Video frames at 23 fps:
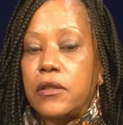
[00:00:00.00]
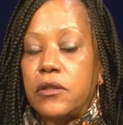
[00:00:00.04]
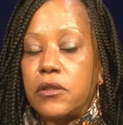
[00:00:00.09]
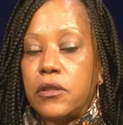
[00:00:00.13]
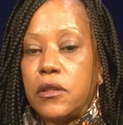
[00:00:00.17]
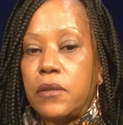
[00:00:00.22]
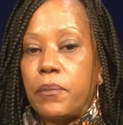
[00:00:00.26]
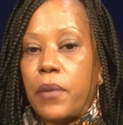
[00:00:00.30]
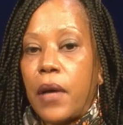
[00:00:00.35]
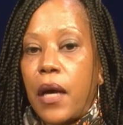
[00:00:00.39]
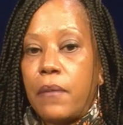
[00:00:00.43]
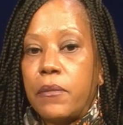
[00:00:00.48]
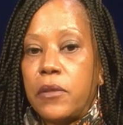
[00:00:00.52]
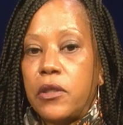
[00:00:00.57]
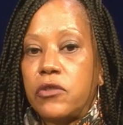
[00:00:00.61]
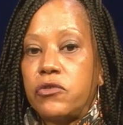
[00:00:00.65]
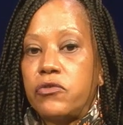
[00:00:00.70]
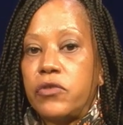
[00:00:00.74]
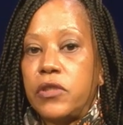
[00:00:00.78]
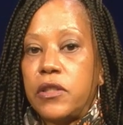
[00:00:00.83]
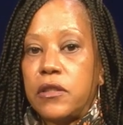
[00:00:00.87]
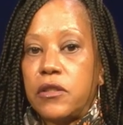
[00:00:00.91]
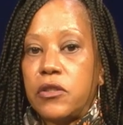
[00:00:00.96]
to Department of
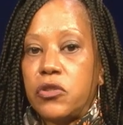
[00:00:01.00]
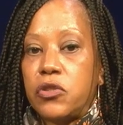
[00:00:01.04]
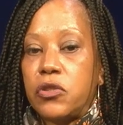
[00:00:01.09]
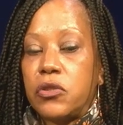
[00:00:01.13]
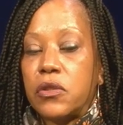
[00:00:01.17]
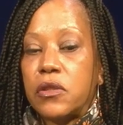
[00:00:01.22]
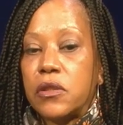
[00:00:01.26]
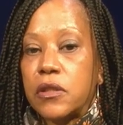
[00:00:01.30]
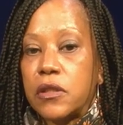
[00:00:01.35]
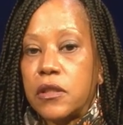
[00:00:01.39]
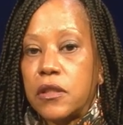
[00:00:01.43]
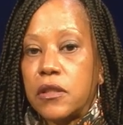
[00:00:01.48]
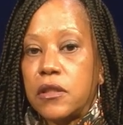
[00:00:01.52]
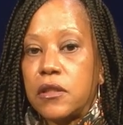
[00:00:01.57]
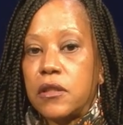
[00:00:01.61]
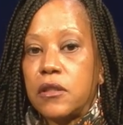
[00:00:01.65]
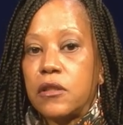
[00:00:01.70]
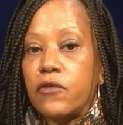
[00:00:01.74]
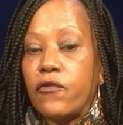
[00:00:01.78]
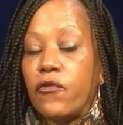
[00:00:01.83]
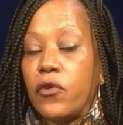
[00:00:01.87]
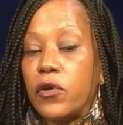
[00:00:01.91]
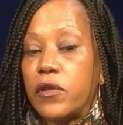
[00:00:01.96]
Transitional
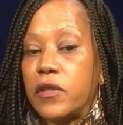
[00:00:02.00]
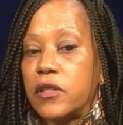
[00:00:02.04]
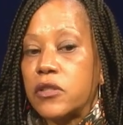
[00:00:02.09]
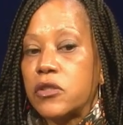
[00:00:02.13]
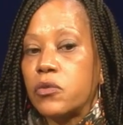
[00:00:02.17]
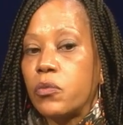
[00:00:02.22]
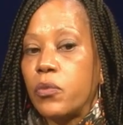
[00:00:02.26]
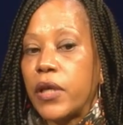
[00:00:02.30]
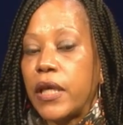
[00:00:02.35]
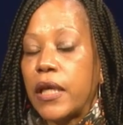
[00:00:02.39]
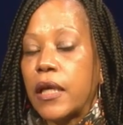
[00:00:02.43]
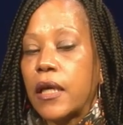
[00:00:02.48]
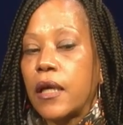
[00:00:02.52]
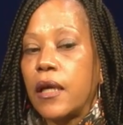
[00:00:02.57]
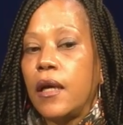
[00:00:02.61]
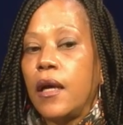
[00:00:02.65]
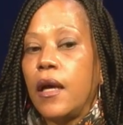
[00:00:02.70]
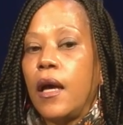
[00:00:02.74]
Assistance for this week.